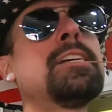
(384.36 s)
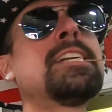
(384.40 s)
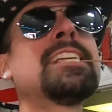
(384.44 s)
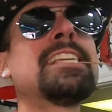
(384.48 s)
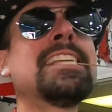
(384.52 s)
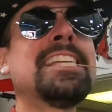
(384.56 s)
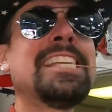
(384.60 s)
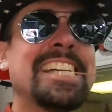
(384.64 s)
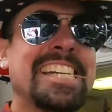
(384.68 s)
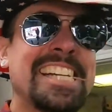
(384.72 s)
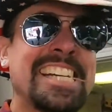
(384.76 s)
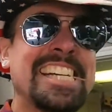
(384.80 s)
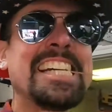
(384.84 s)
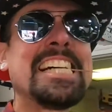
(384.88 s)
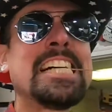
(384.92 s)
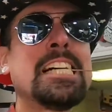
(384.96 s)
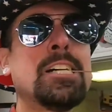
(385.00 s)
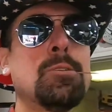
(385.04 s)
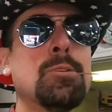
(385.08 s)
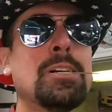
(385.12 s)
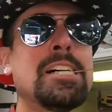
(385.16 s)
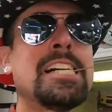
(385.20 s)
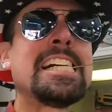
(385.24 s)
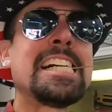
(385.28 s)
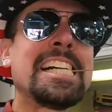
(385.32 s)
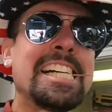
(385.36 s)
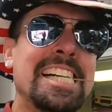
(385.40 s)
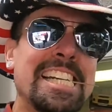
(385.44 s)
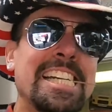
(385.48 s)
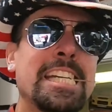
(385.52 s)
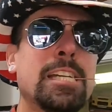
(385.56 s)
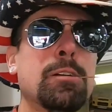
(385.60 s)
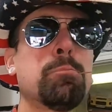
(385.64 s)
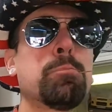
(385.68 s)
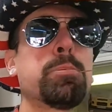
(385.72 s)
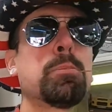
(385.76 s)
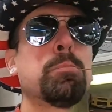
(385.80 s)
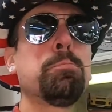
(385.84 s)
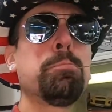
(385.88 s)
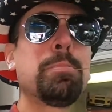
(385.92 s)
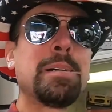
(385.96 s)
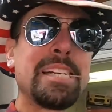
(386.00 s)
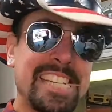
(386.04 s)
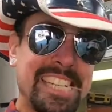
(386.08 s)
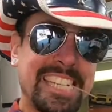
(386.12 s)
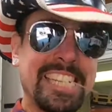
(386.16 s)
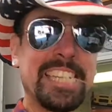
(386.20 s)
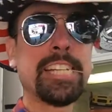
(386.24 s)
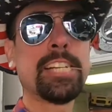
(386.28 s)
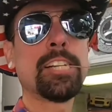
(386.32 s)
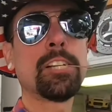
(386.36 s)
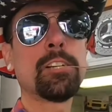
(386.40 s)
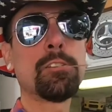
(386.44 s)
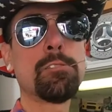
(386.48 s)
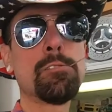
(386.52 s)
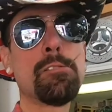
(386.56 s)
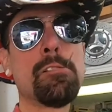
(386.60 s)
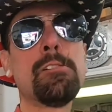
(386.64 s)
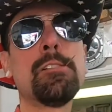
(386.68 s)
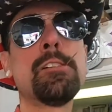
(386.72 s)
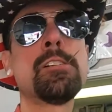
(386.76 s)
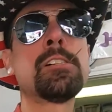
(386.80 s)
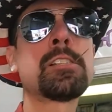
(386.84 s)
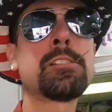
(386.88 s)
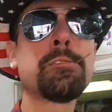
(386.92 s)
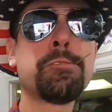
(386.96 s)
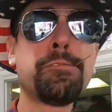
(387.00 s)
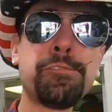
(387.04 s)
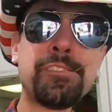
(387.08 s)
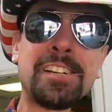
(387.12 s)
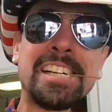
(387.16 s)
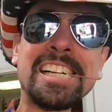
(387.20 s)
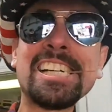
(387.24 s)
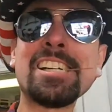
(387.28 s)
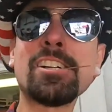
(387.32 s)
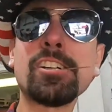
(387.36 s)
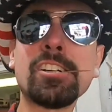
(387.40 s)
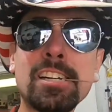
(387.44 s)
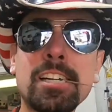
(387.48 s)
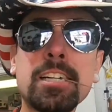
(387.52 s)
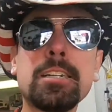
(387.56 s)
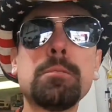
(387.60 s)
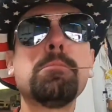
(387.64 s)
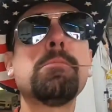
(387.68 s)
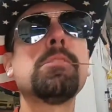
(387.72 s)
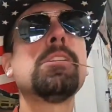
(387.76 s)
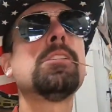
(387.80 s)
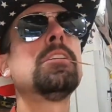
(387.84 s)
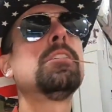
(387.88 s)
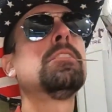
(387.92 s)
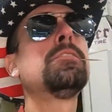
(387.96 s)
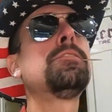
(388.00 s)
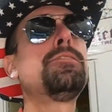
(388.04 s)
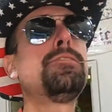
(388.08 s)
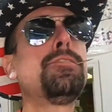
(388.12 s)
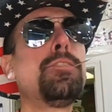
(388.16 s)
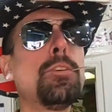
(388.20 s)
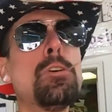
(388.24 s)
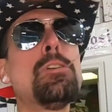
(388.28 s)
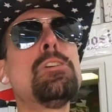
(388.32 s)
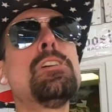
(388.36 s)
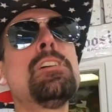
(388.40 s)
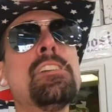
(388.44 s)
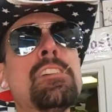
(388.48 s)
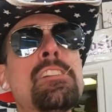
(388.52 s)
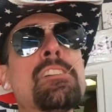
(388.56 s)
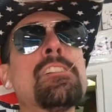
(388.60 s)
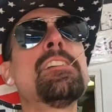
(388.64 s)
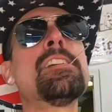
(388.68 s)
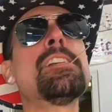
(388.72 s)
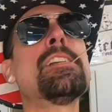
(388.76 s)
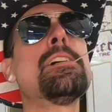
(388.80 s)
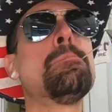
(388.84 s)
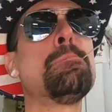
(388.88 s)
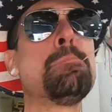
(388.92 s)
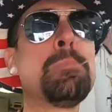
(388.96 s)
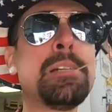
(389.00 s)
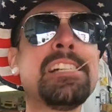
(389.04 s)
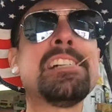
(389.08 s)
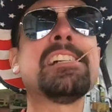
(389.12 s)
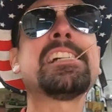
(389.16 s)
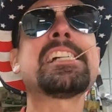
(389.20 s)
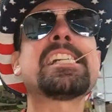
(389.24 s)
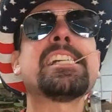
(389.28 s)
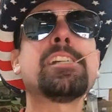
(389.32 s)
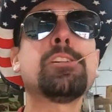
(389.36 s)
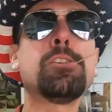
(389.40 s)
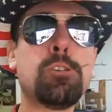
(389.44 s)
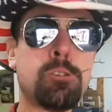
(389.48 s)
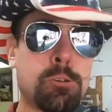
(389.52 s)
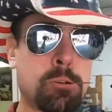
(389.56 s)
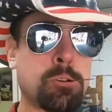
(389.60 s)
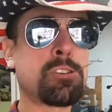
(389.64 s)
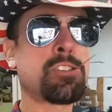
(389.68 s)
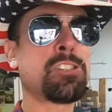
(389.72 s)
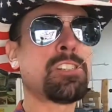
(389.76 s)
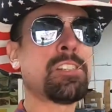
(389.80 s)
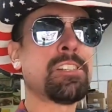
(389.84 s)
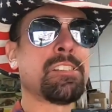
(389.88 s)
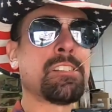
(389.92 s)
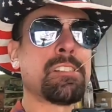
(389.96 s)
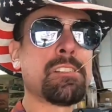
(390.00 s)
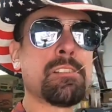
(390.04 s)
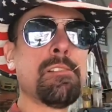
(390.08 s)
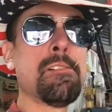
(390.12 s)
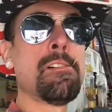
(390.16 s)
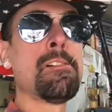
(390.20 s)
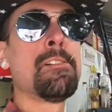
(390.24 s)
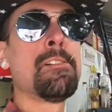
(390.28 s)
Now I am prepared to fire up 400 American horses.